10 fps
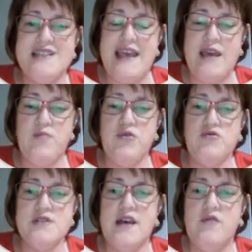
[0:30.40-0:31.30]

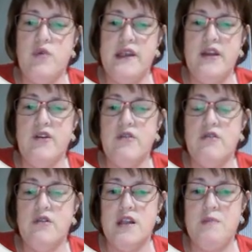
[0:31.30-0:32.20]
examples of what
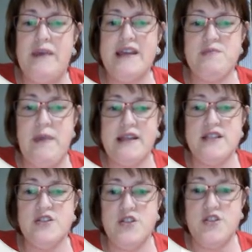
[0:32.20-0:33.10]
you're going to be
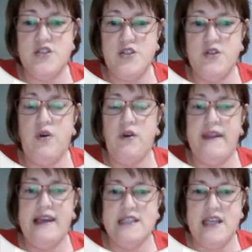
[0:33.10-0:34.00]
expected to do on
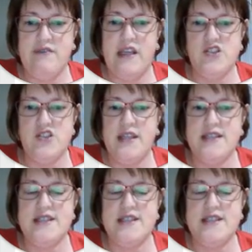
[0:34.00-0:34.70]
the activity sheet.